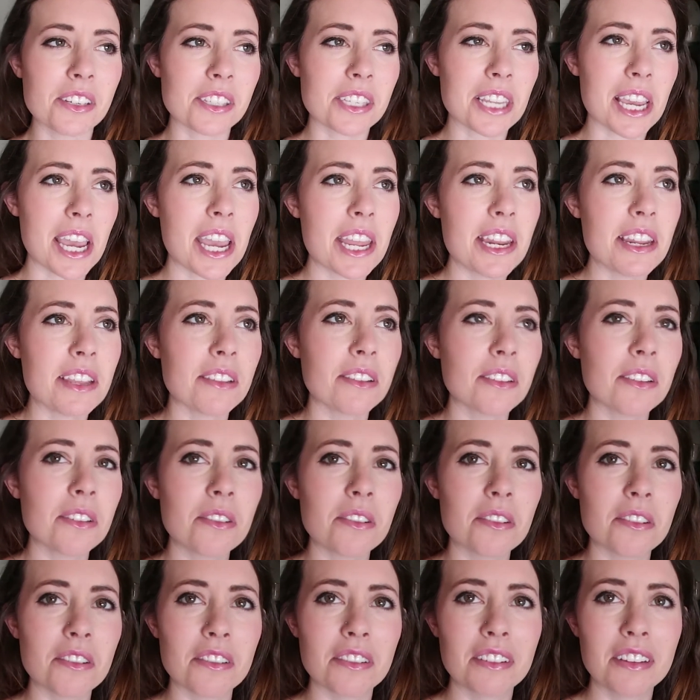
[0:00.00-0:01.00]
a tiny
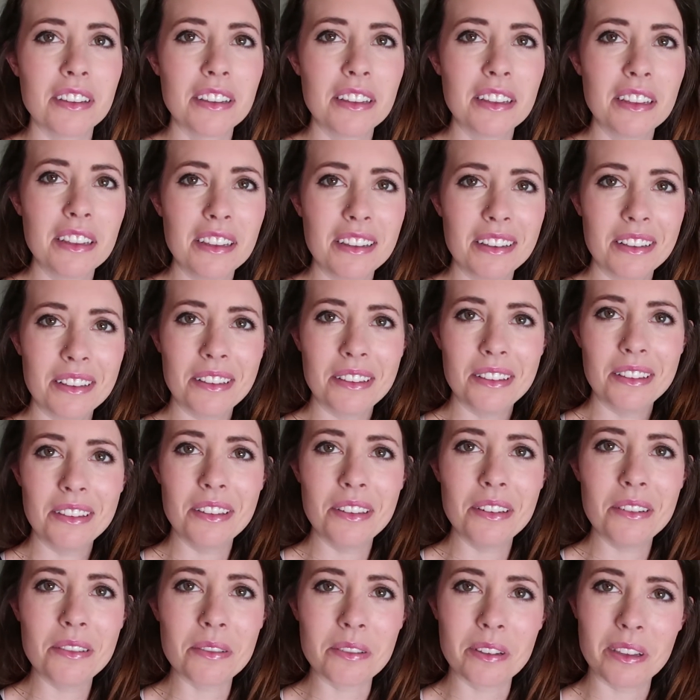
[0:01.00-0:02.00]
little
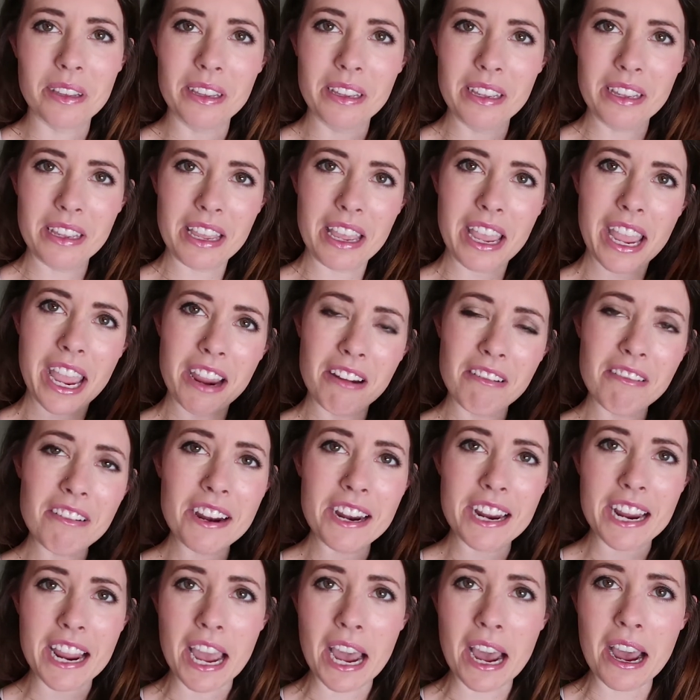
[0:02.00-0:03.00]

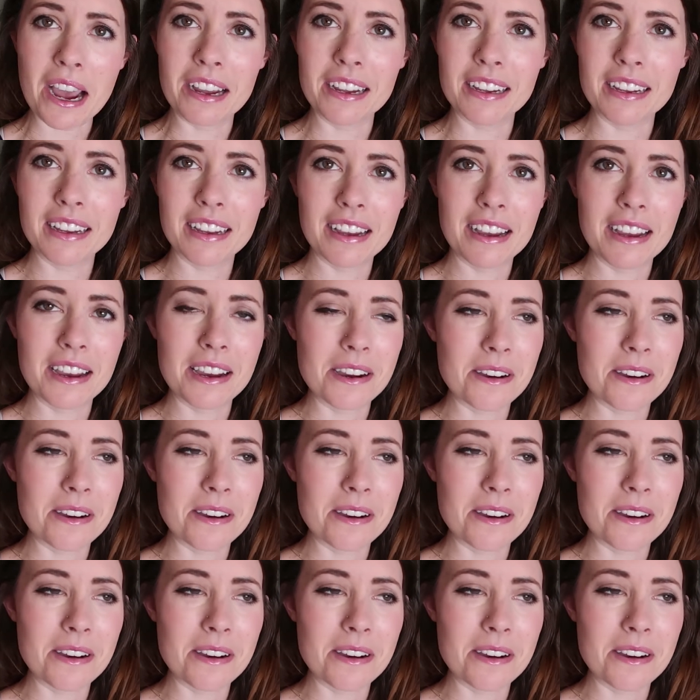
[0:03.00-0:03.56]
area.